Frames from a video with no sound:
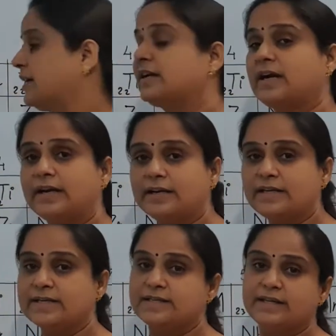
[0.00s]

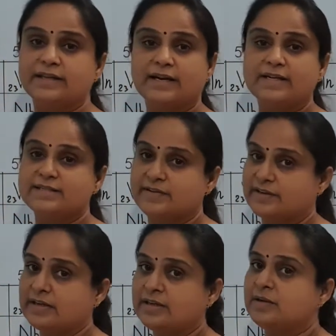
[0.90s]
continuously there are
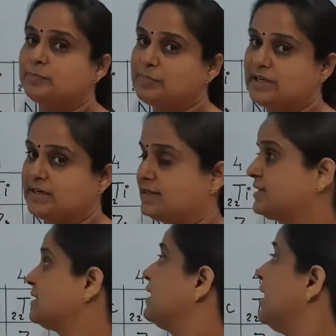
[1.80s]
7 periods.
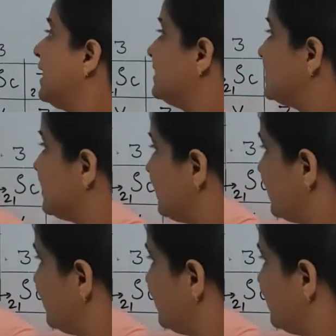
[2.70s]
And 7